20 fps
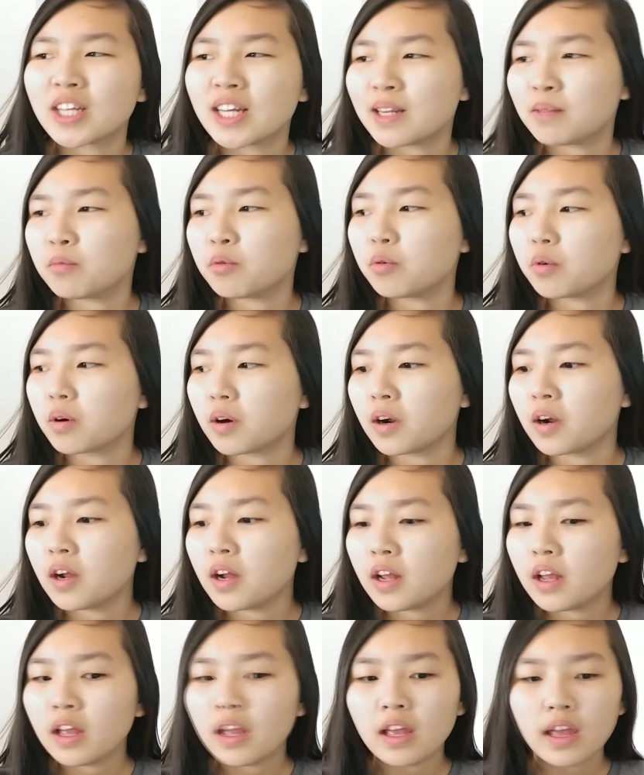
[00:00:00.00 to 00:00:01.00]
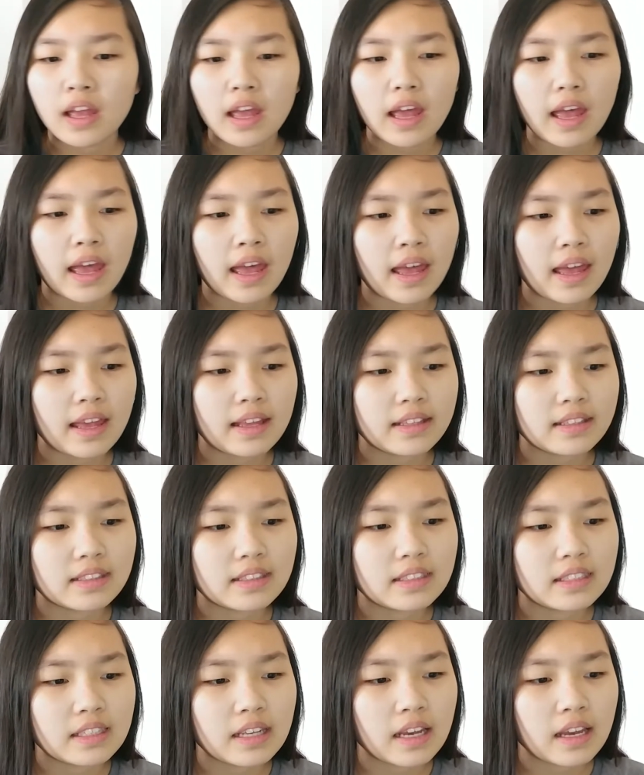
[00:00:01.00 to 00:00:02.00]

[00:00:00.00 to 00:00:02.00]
anymore. And